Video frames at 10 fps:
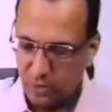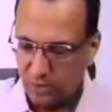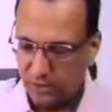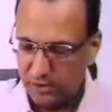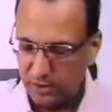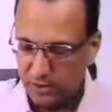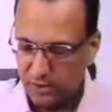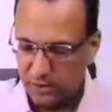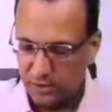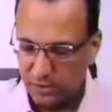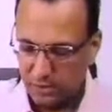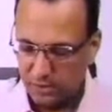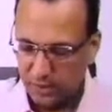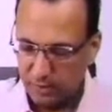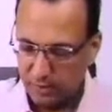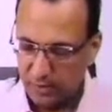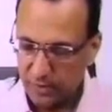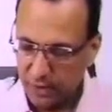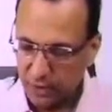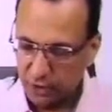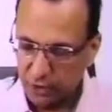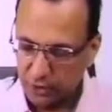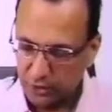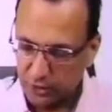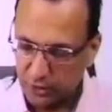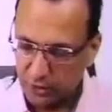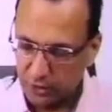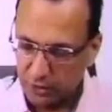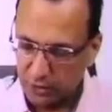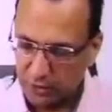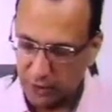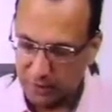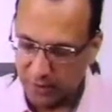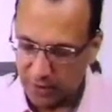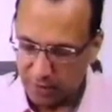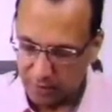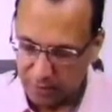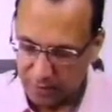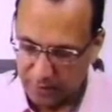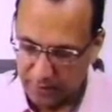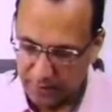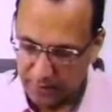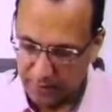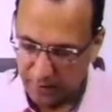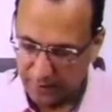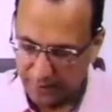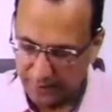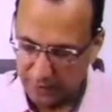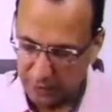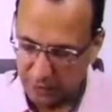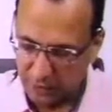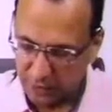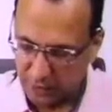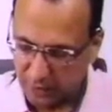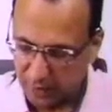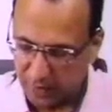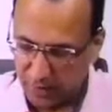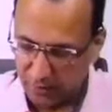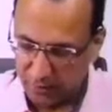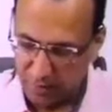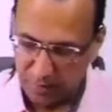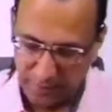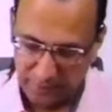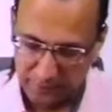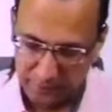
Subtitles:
You can see this is crus cerebri. So this is the crus cerebri of midbrain here. Yes, crus cerebri of midbrain.